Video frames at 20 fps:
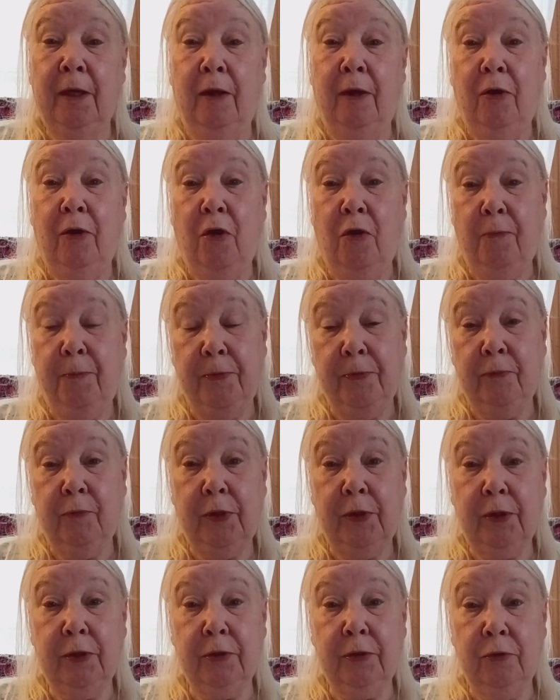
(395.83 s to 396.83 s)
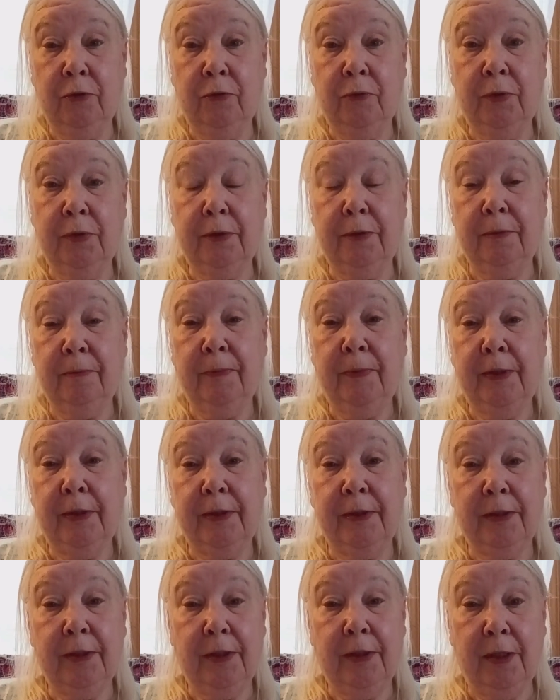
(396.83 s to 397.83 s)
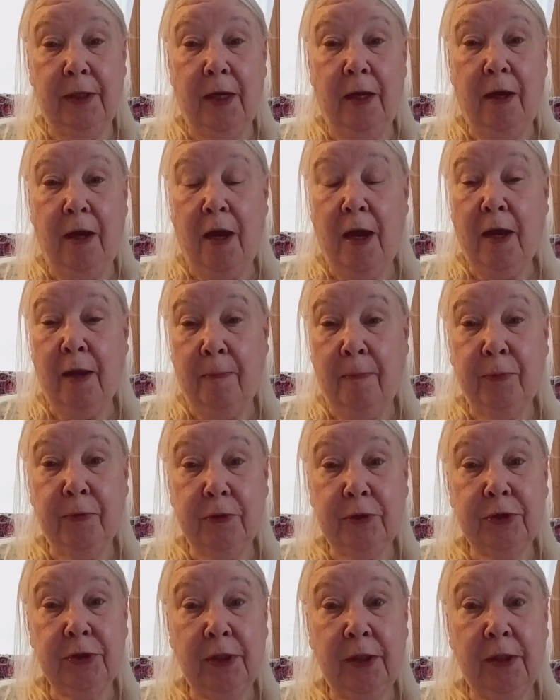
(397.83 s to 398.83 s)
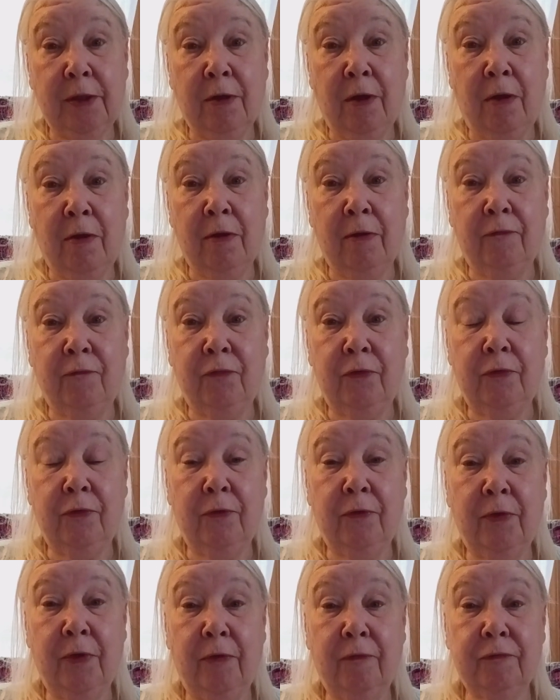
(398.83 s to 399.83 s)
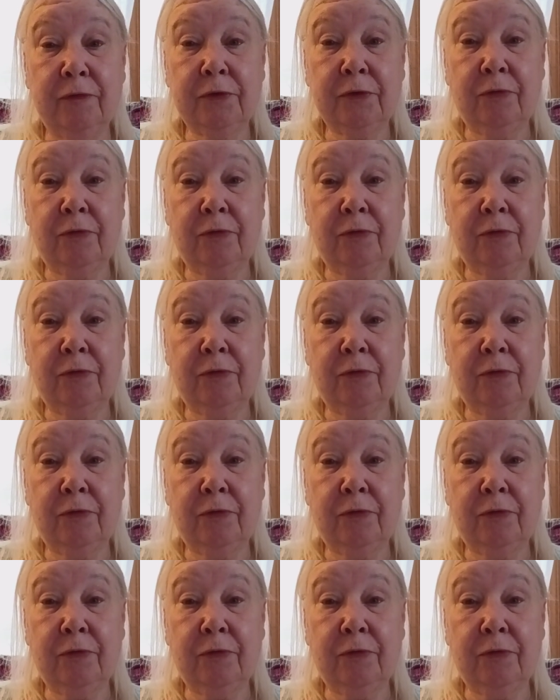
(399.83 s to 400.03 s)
Hoping we can do it, but I appreciate all of you who have